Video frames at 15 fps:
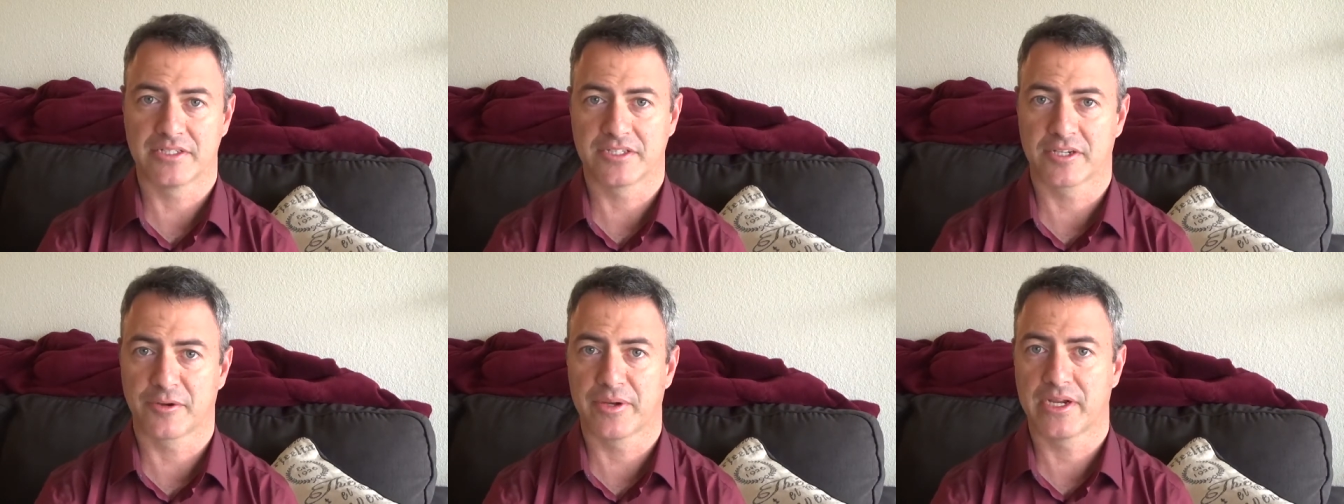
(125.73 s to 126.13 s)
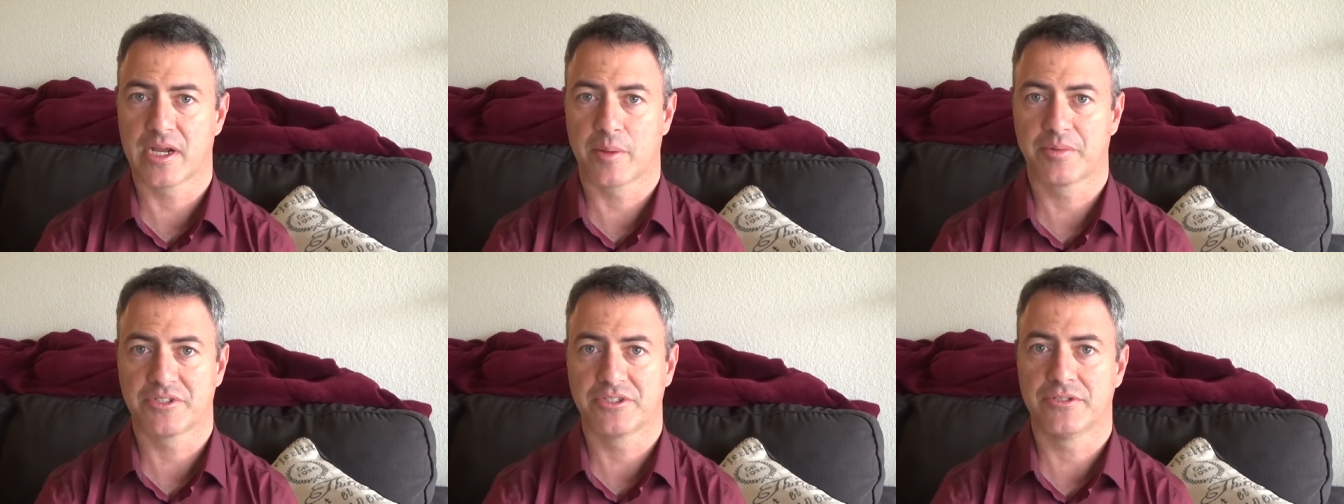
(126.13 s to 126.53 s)
It's a great
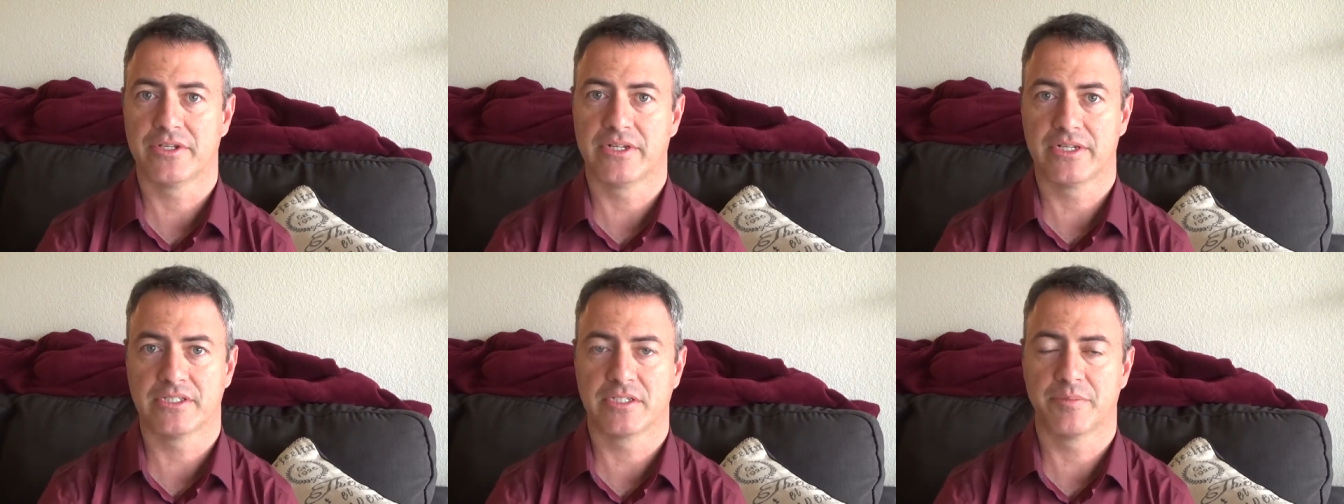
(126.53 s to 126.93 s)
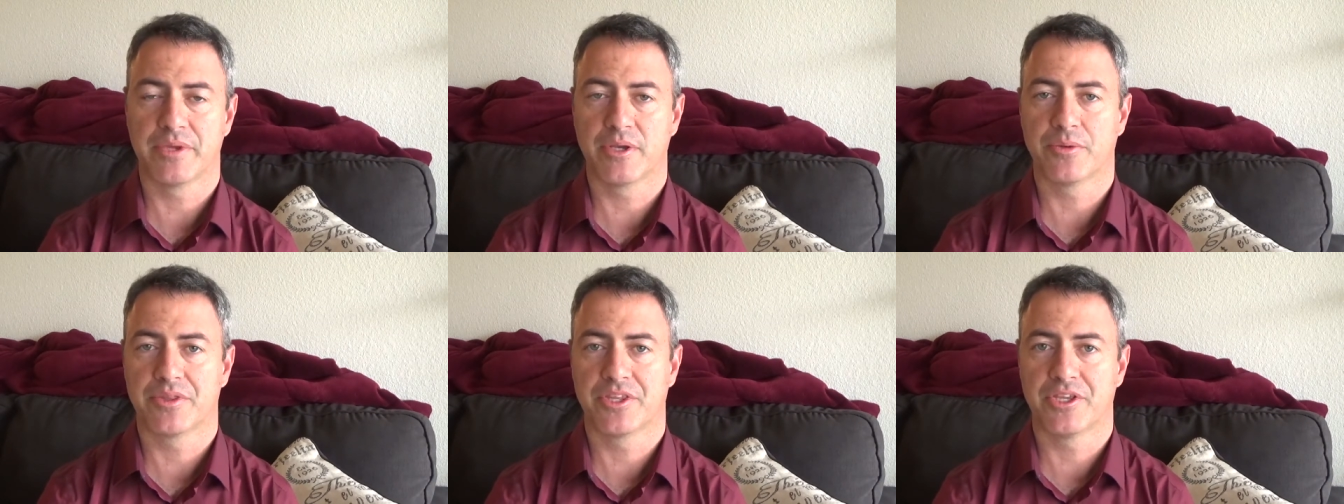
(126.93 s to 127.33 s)
opportunity to
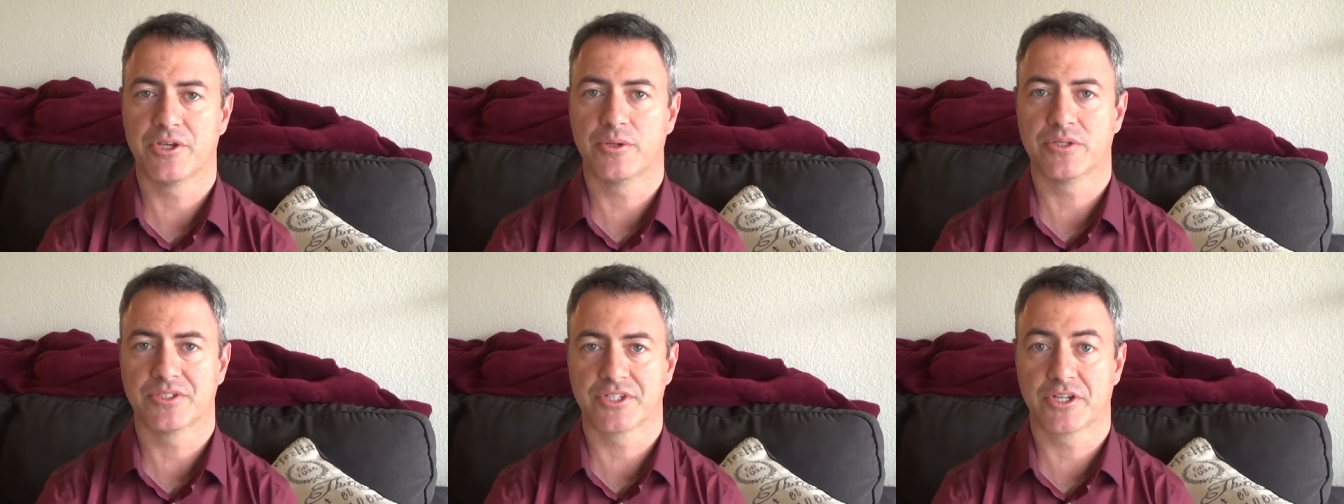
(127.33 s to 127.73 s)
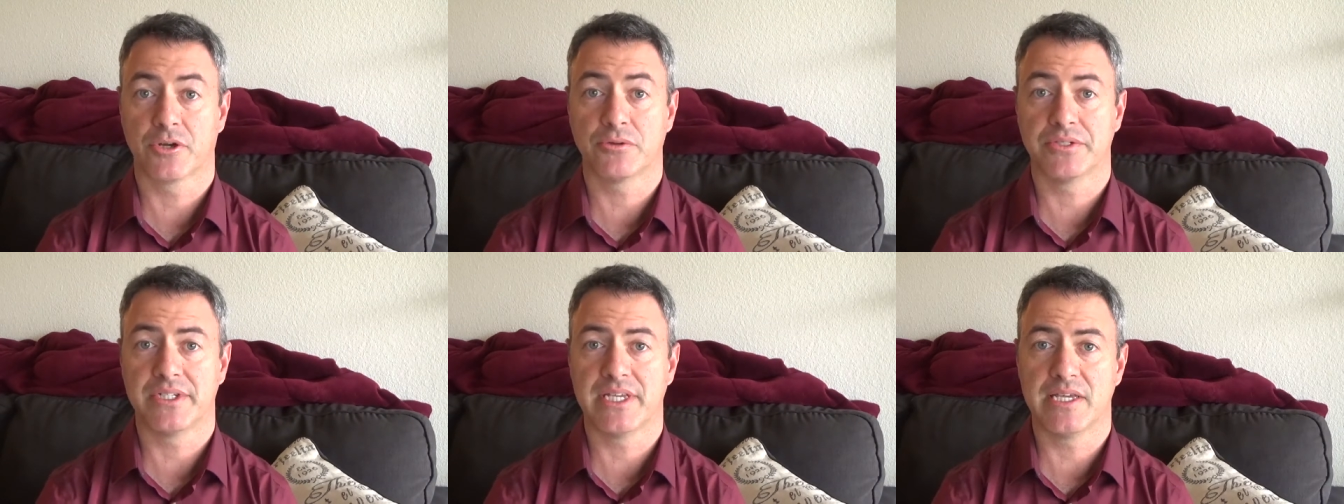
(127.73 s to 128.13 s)
be with you and to
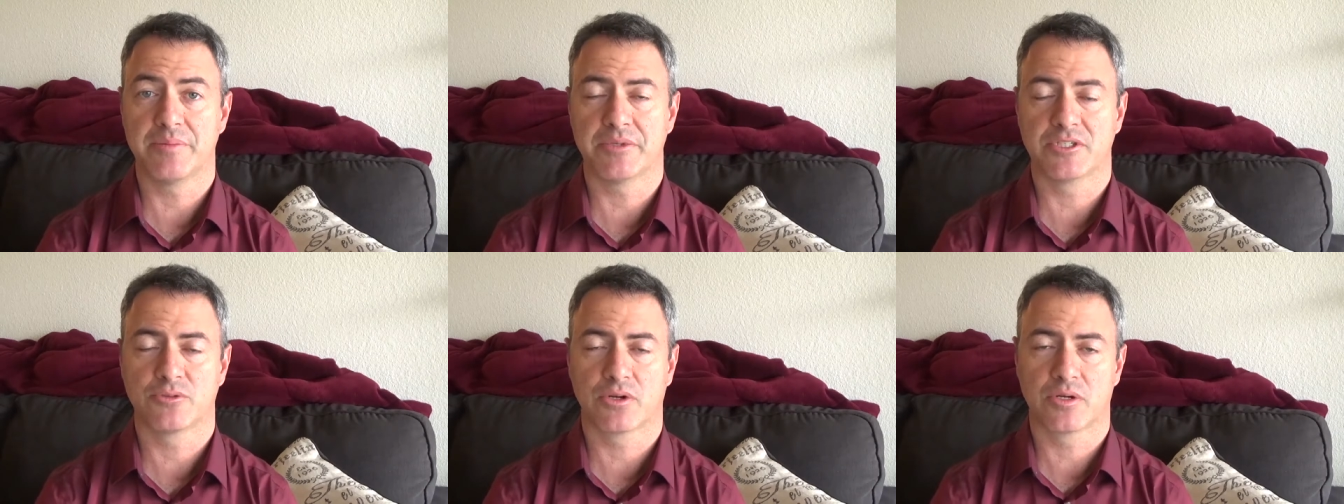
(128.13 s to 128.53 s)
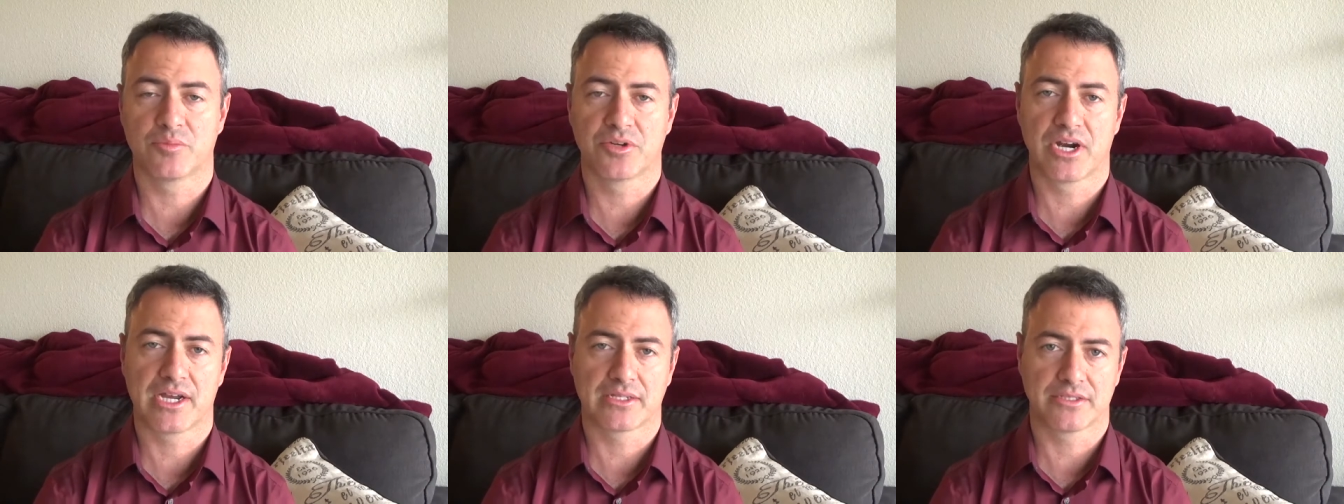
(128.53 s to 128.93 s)
go deep into our
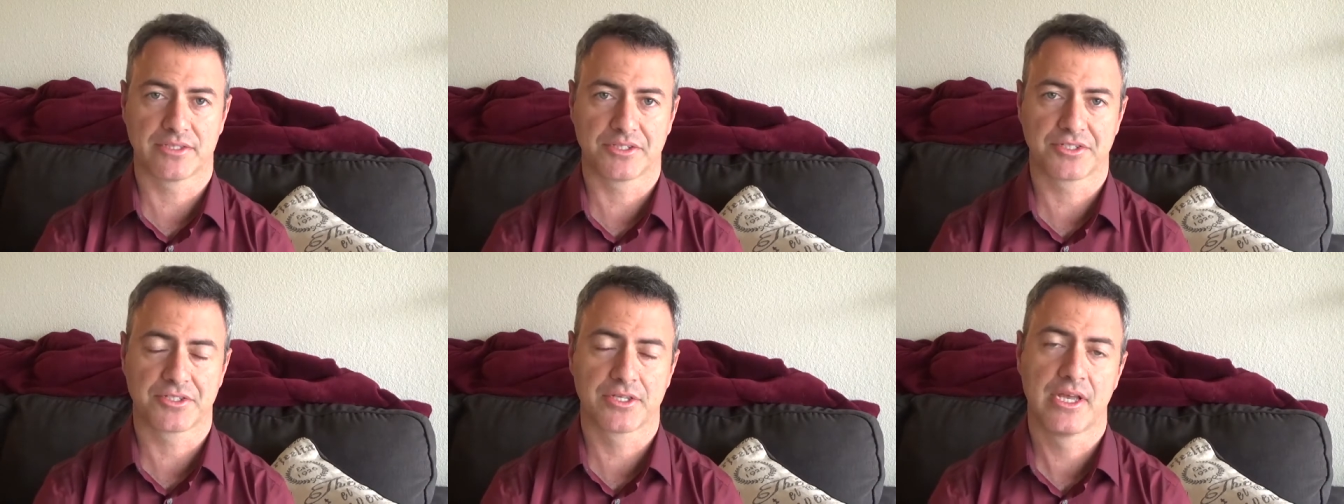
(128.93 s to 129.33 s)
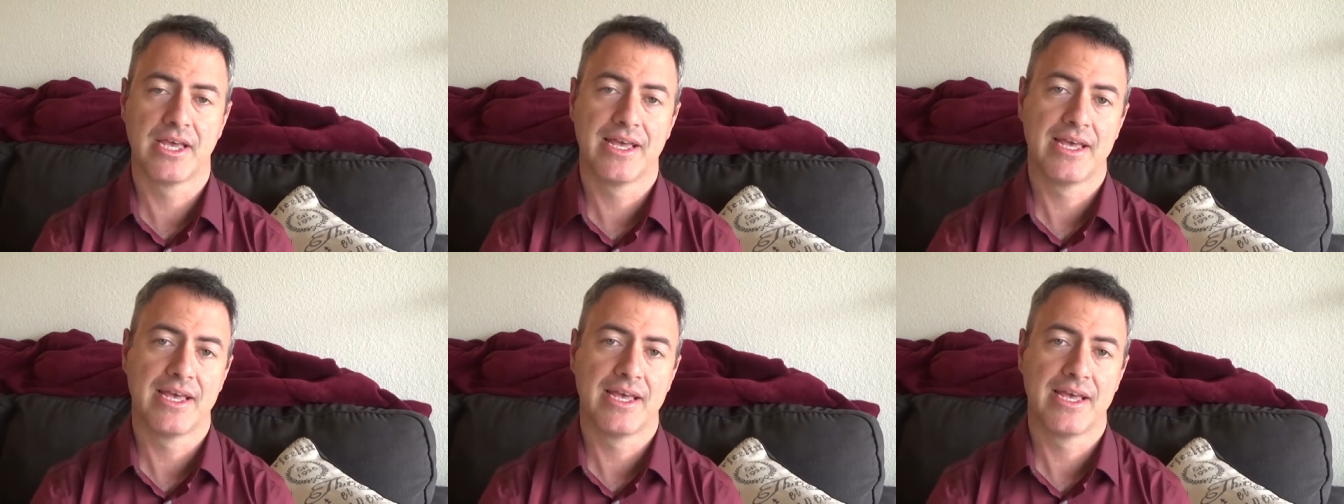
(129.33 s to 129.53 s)
practice.